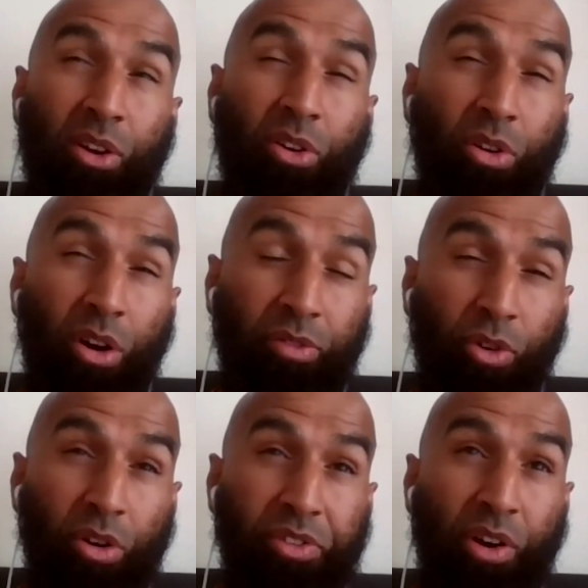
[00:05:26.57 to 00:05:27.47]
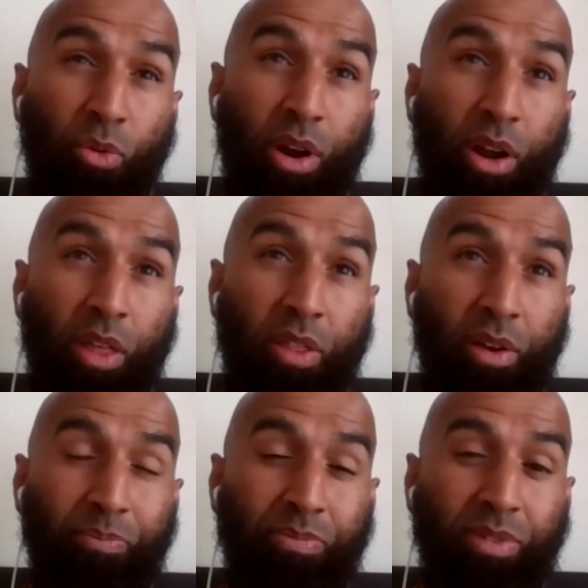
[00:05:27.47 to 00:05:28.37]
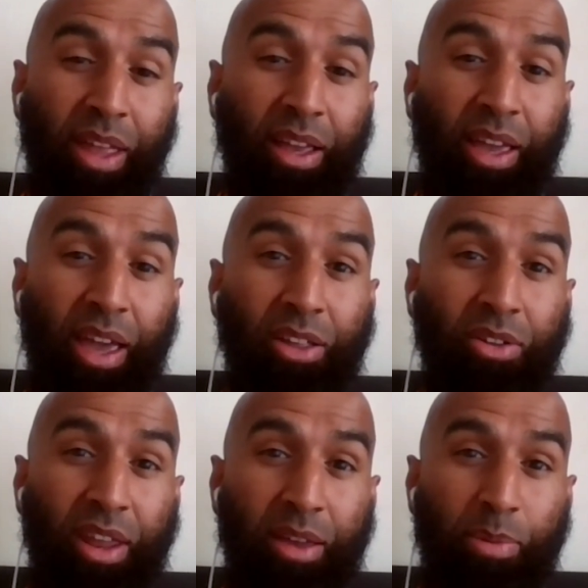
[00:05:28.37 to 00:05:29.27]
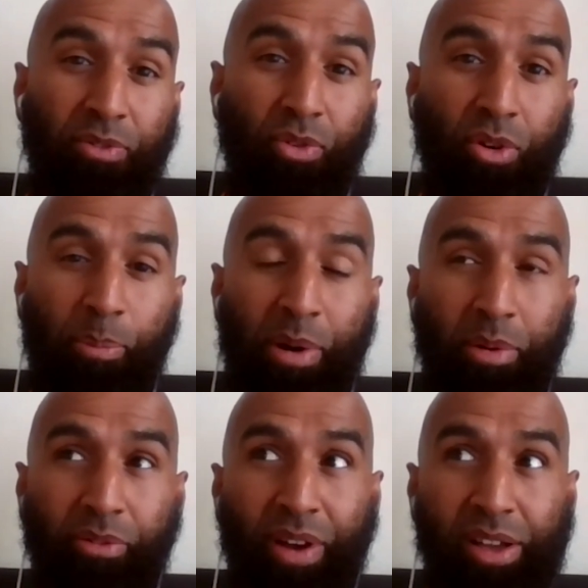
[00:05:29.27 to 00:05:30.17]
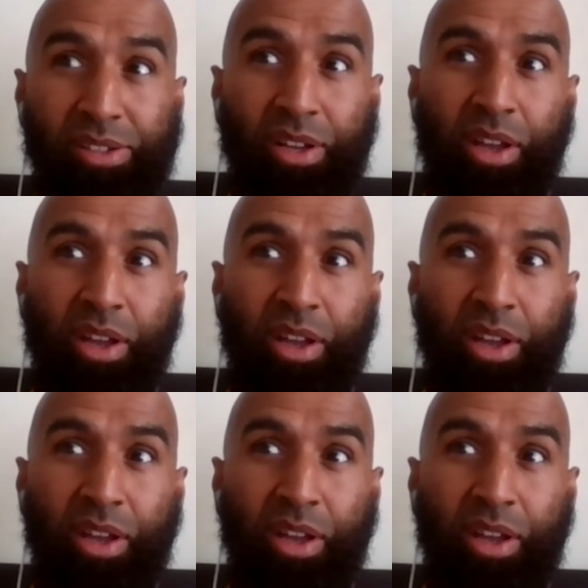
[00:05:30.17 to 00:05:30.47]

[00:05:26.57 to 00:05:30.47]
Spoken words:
God, I've got to still run another 10k today before I break my fast.